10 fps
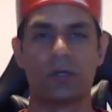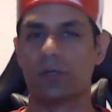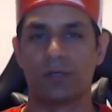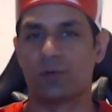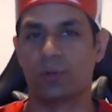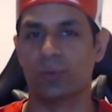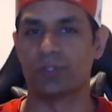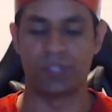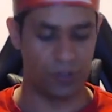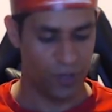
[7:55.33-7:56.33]
normal to
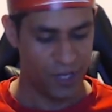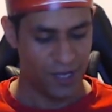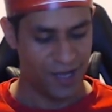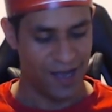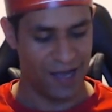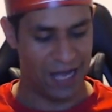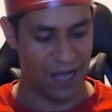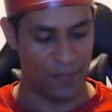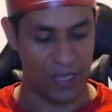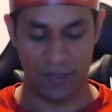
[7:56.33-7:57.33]
do,
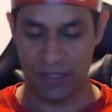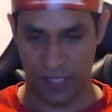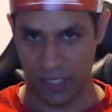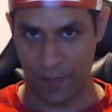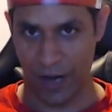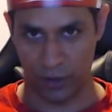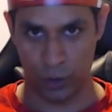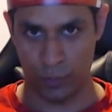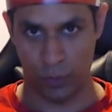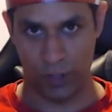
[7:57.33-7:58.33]
but in the
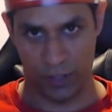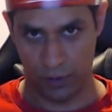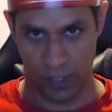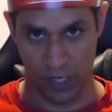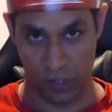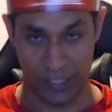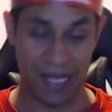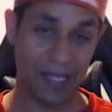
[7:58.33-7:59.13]
Paragoomba one, I only had